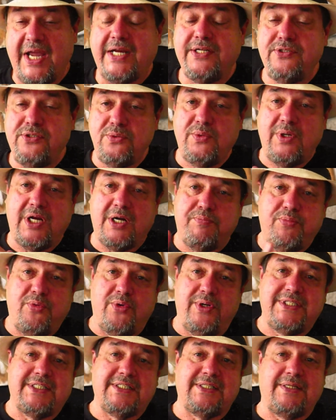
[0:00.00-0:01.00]
I do want to
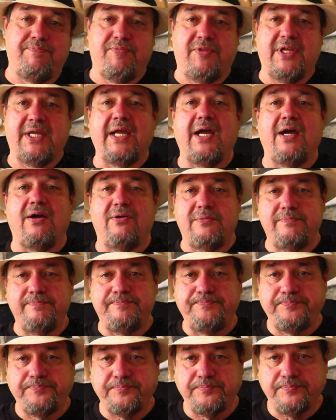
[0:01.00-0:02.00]
point something out.
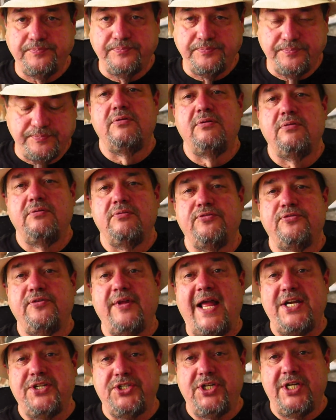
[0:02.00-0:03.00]

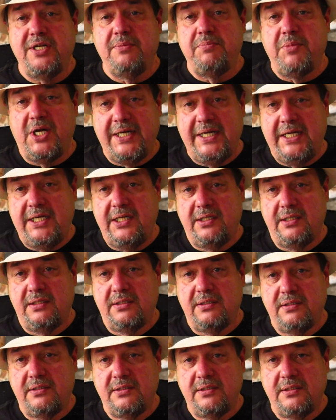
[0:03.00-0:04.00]
Flashing money
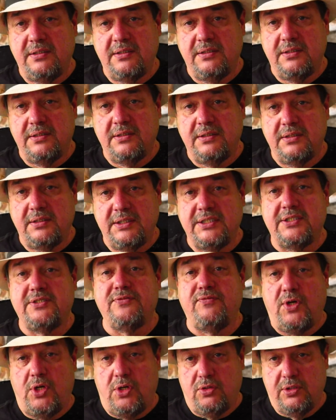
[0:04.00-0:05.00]

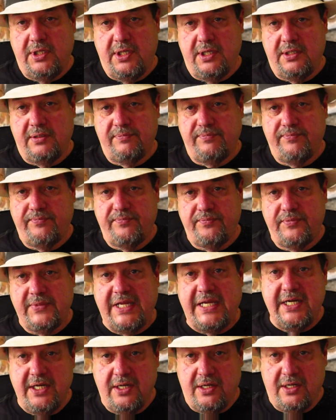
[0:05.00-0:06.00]
is vulgar
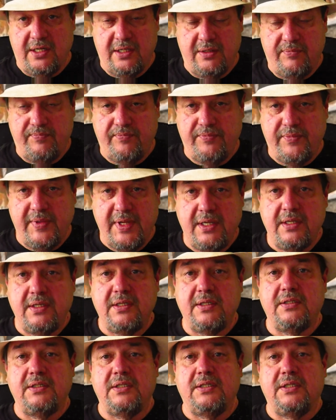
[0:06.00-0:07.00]
here.
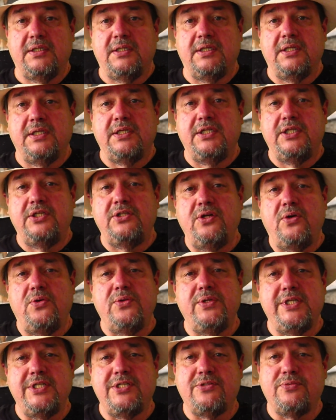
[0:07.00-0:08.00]
You
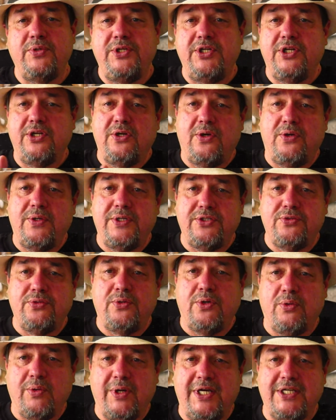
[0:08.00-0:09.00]
notice when you go
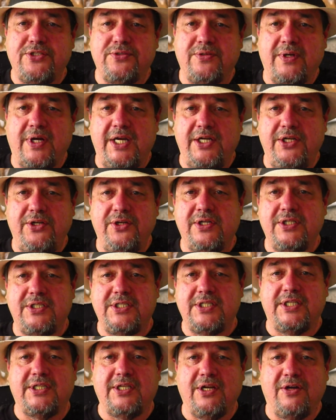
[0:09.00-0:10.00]
into a restaurant, you can
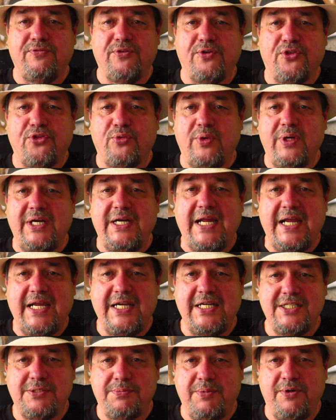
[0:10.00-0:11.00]
sit there for three
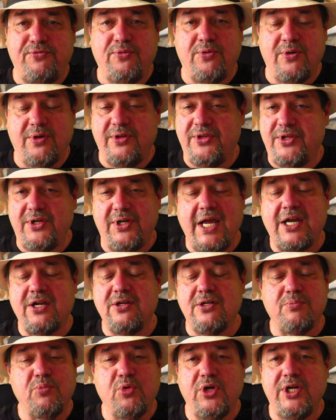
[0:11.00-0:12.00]
days before they're not
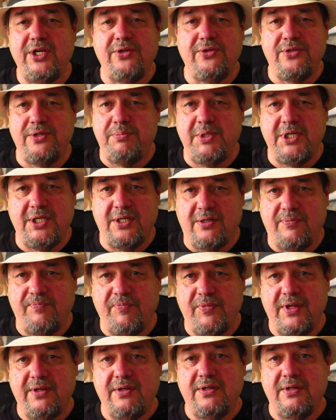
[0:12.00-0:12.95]
going to bring you the bill.